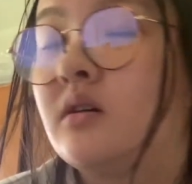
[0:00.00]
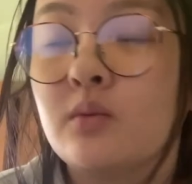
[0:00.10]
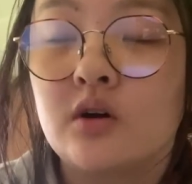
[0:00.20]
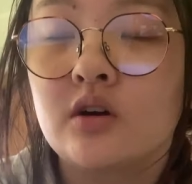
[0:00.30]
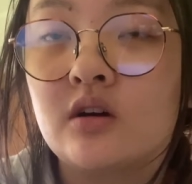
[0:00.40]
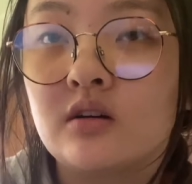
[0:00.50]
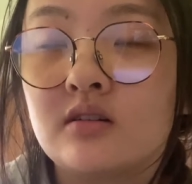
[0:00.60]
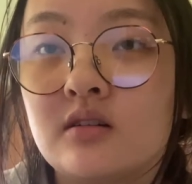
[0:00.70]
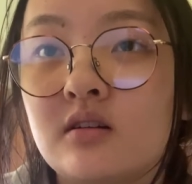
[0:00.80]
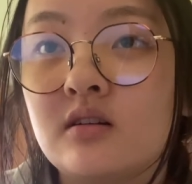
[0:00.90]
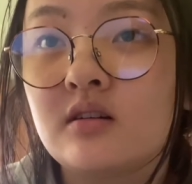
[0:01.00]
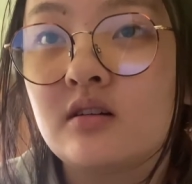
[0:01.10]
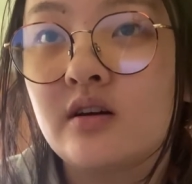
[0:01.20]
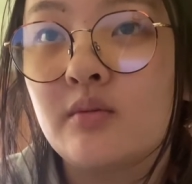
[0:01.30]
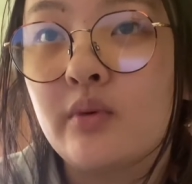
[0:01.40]
work on
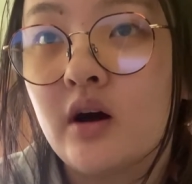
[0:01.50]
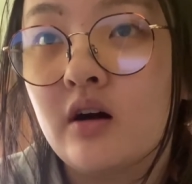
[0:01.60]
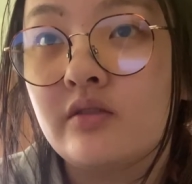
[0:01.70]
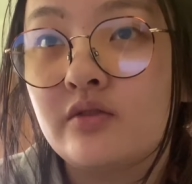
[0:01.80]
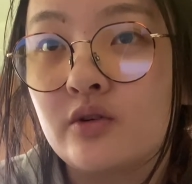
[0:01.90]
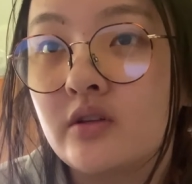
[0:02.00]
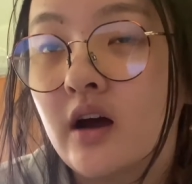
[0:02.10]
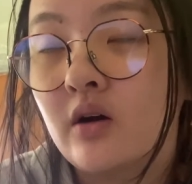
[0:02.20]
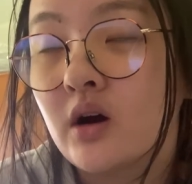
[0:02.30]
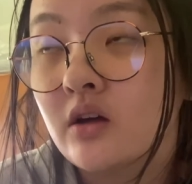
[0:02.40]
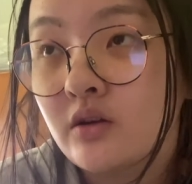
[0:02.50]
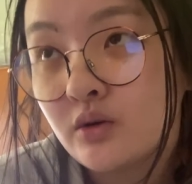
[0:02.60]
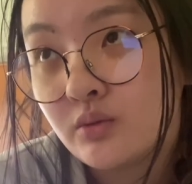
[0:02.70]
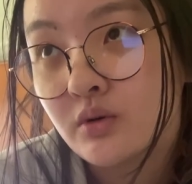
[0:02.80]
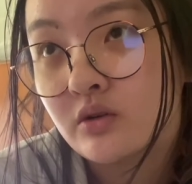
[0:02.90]
a part for our other
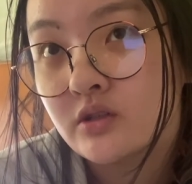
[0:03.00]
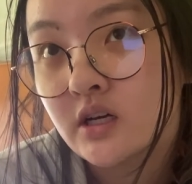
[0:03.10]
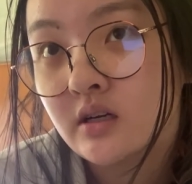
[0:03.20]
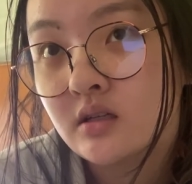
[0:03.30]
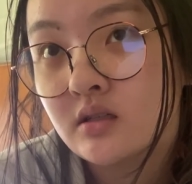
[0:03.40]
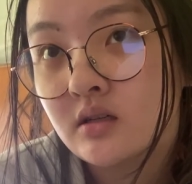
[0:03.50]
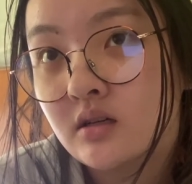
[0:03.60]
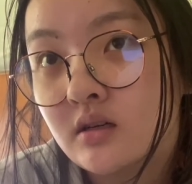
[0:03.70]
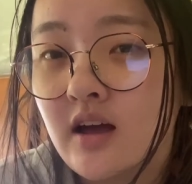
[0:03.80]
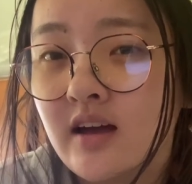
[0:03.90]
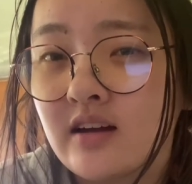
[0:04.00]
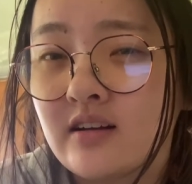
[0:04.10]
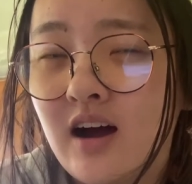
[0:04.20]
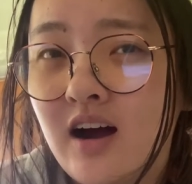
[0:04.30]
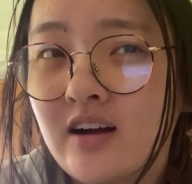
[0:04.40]
group project
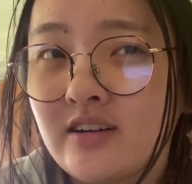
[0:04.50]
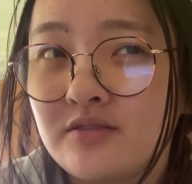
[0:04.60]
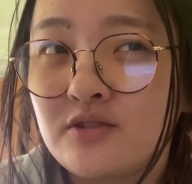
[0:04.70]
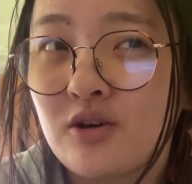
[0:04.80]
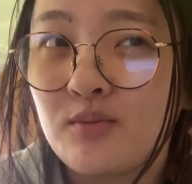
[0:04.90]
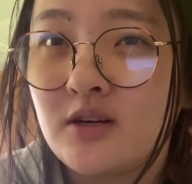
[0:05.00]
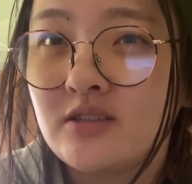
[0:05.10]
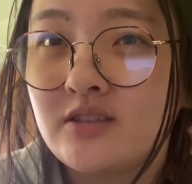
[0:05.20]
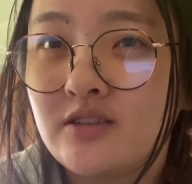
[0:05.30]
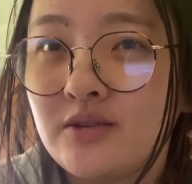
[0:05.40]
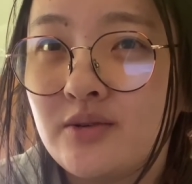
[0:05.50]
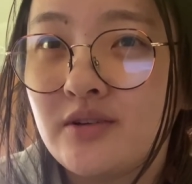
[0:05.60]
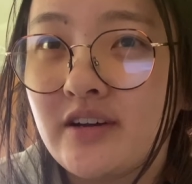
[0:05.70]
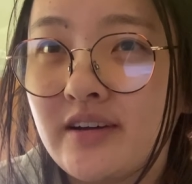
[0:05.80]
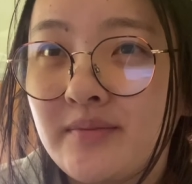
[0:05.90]
and I have so much to do
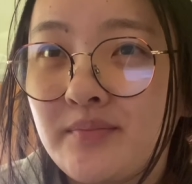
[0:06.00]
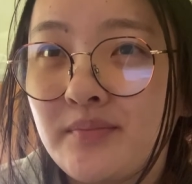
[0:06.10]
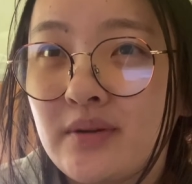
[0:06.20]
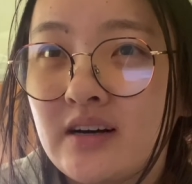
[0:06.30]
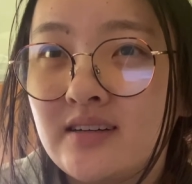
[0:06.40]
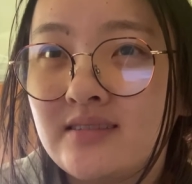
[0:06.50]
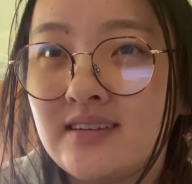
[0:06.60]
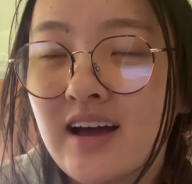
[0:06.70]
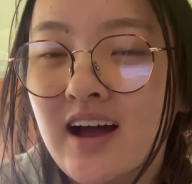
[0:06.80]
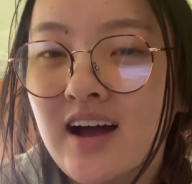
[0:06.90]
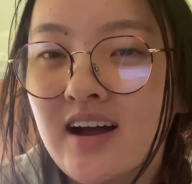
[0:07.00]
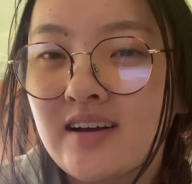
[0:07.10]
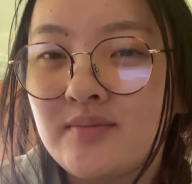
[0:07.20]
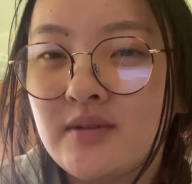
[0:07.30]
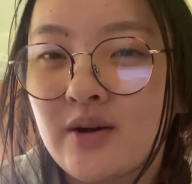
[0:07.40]
today, but
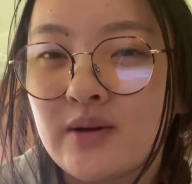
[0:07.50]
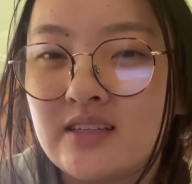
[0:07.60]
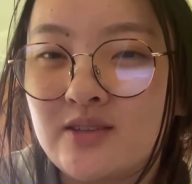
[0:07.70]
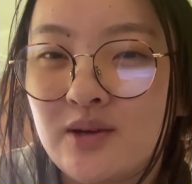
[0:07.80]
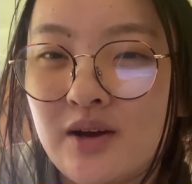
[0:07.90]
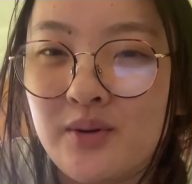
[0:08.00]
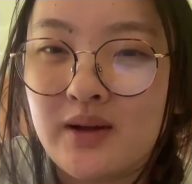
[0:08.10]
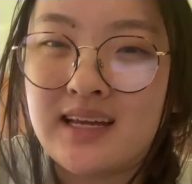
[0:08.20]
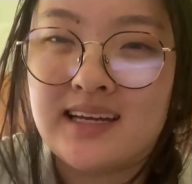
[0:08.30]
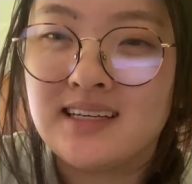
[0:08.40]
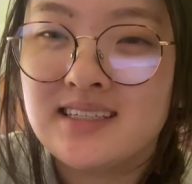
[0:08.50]
I'm going to go eat.